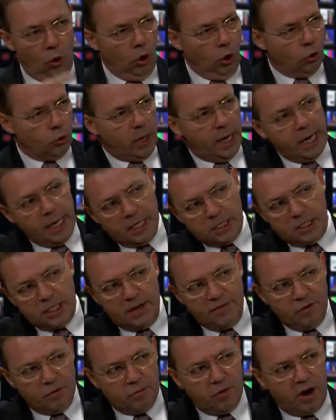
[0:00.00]
Creating a
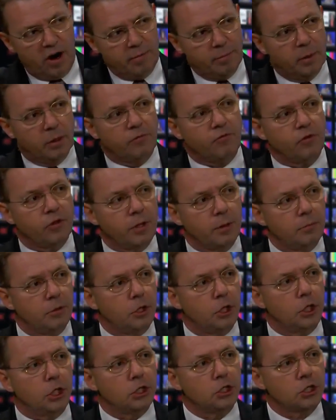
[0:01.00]
safe environment for them
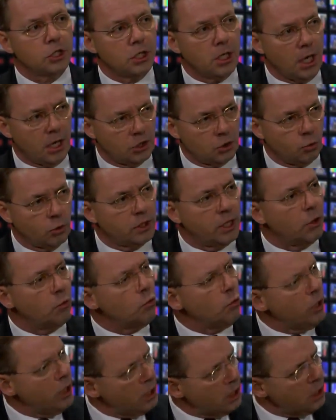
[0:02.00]
to discuss what they
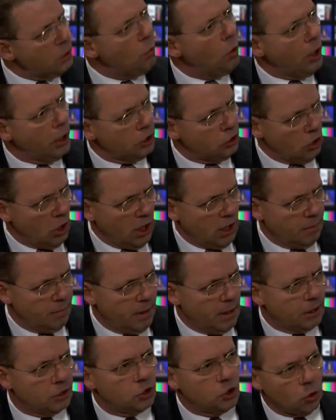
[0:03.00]
really want to talk
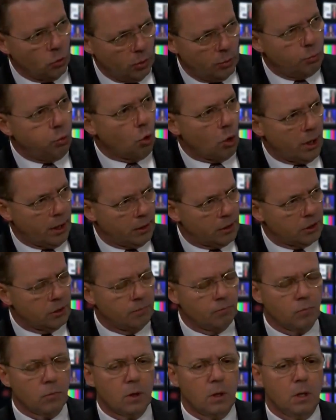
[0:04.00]
about is so important.
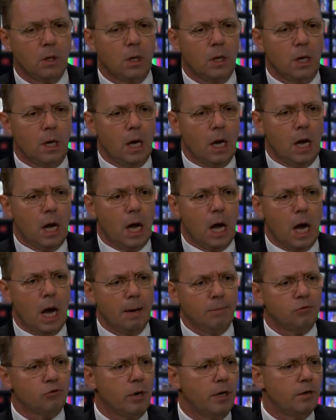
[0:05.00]

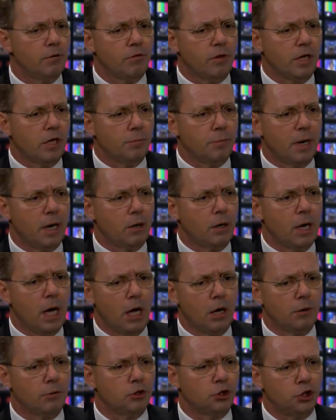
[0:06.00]
I'm trying to think about
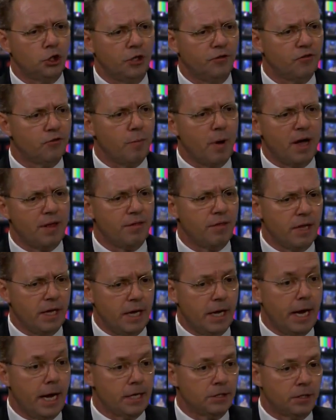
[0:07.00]
how to shift my
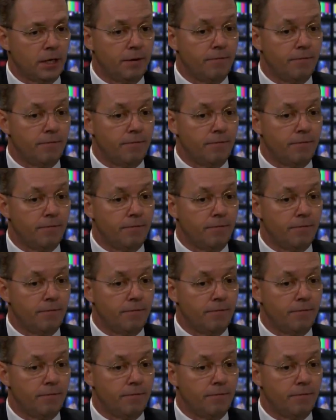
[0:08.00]
thinking as